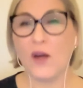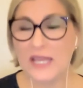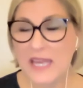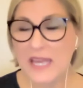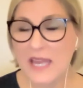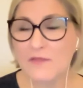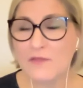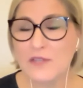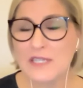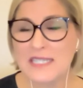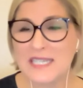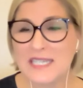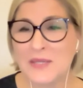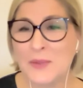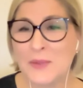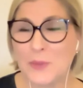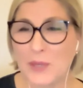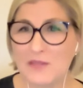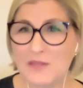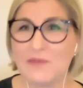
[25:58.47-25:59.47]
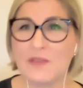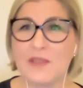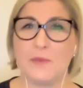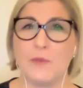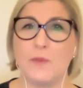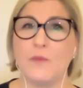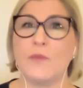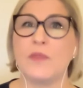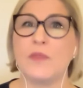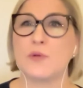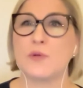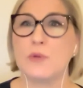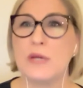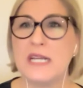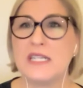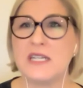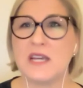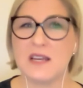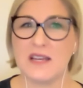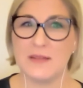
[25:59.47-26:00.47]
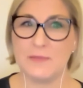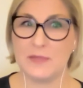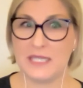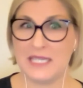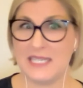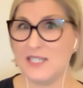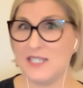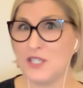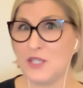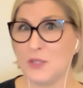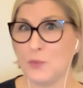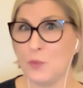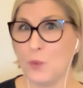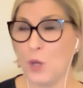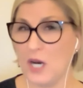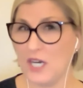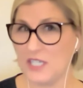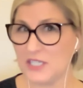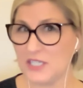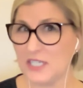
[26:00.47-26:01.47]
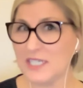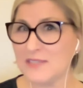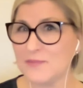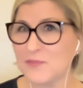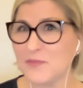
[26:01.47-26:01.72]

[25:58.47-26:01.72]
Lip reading: every single one of them 3 times into the water.